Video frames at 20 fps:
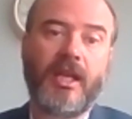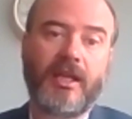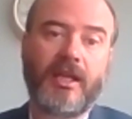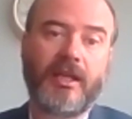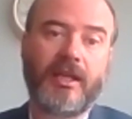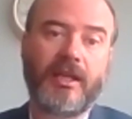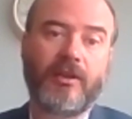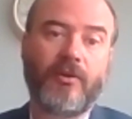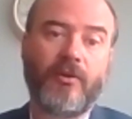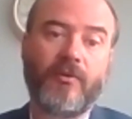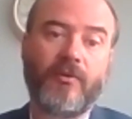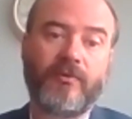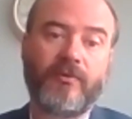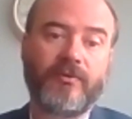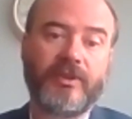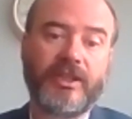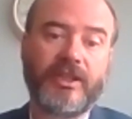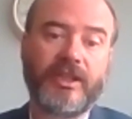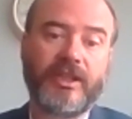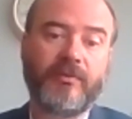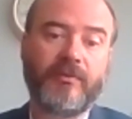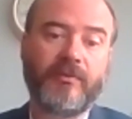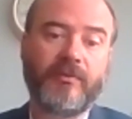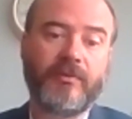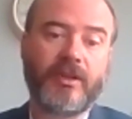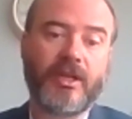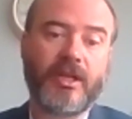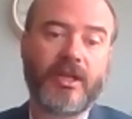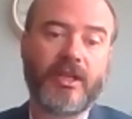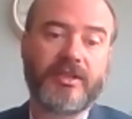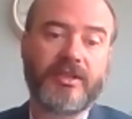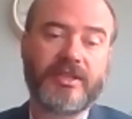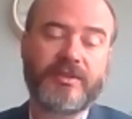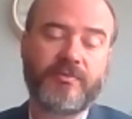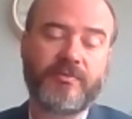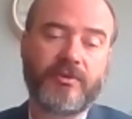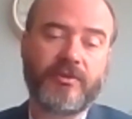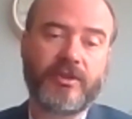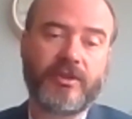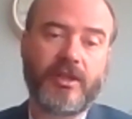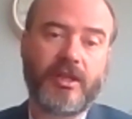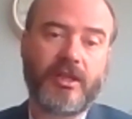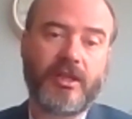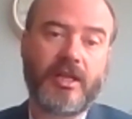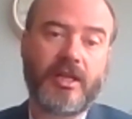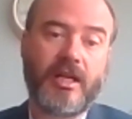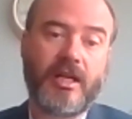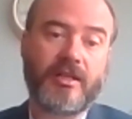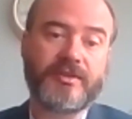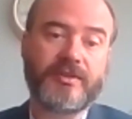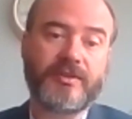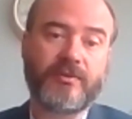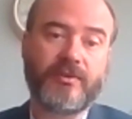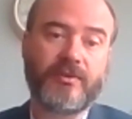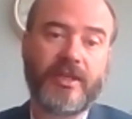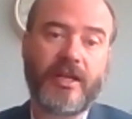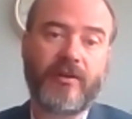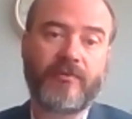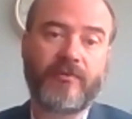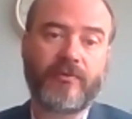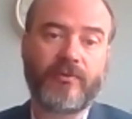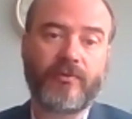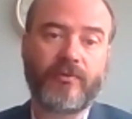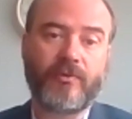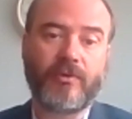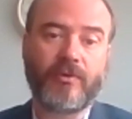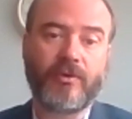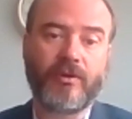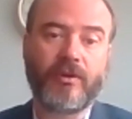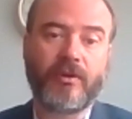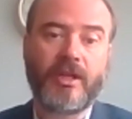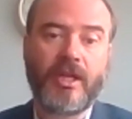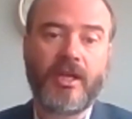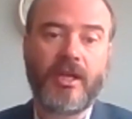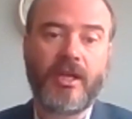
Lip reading: And hopefully, this will also allow for